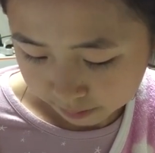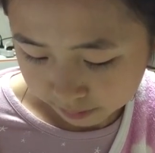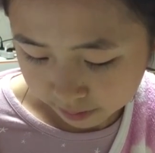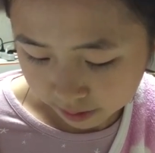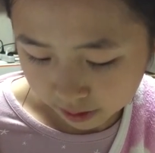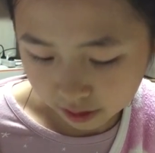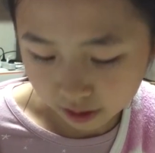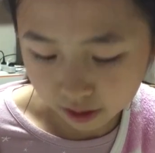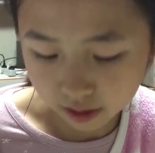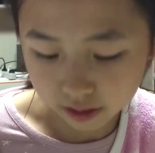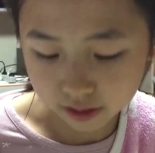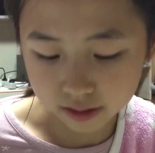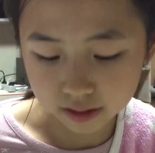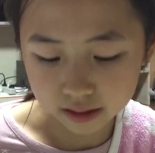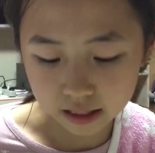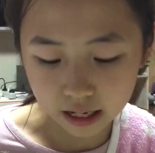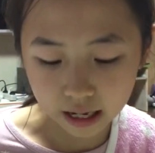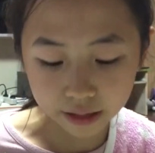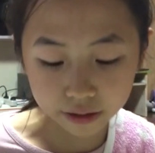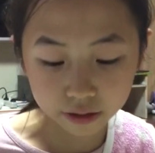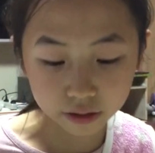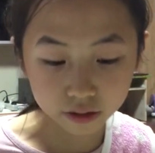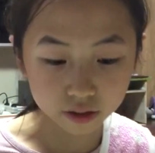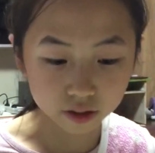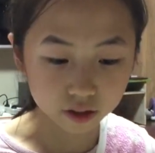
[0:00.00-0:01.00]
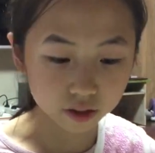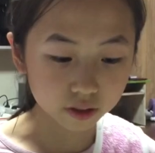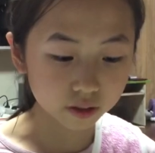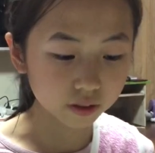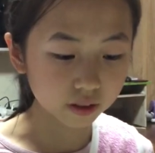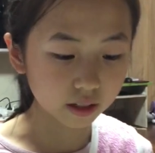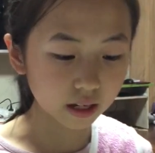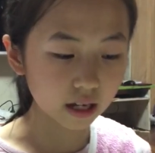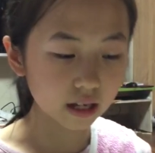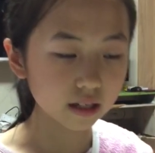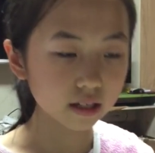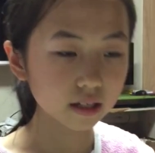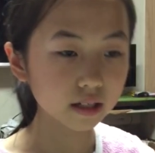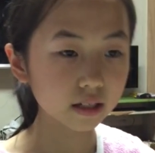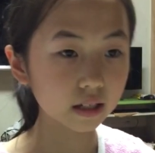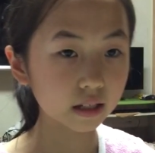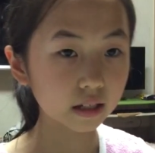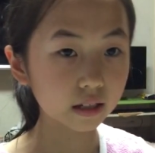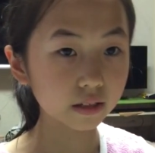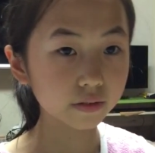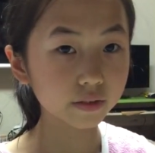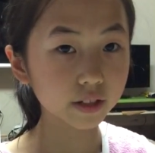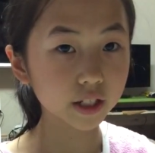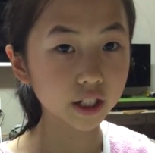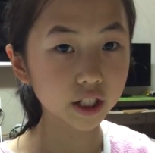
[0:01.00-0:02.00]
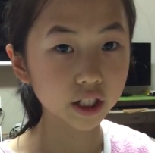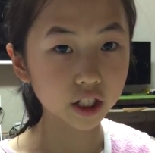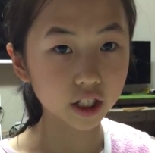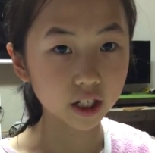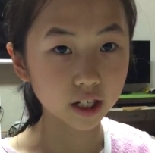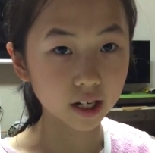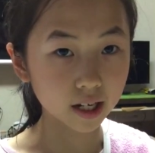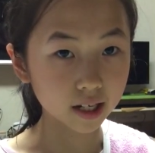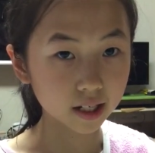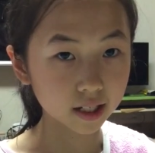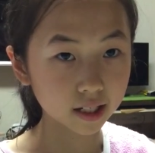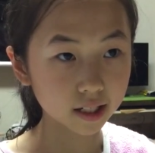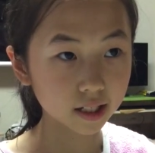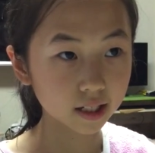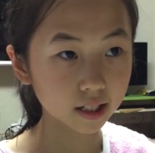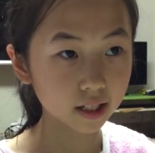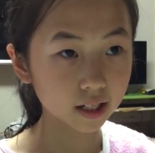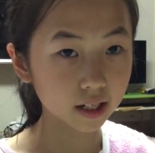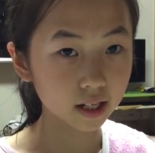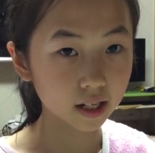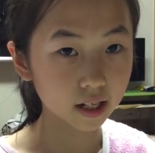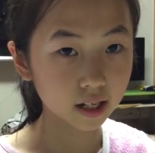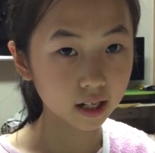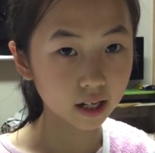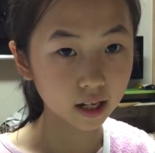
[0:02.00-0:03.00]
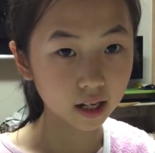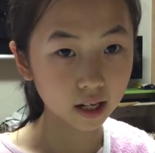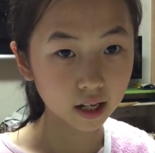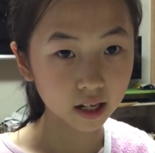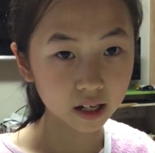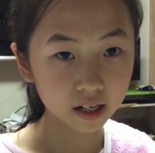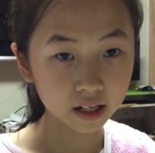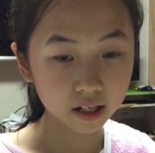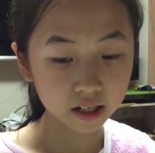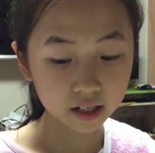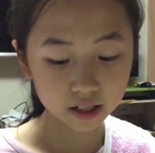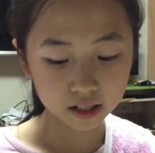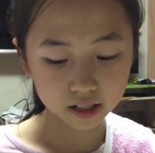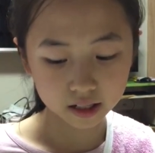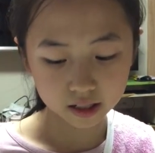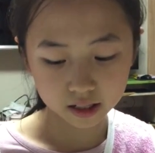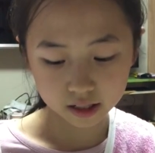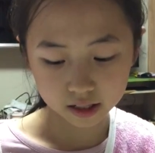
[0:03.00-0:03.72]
Because dinosaur can still reach us. That's right.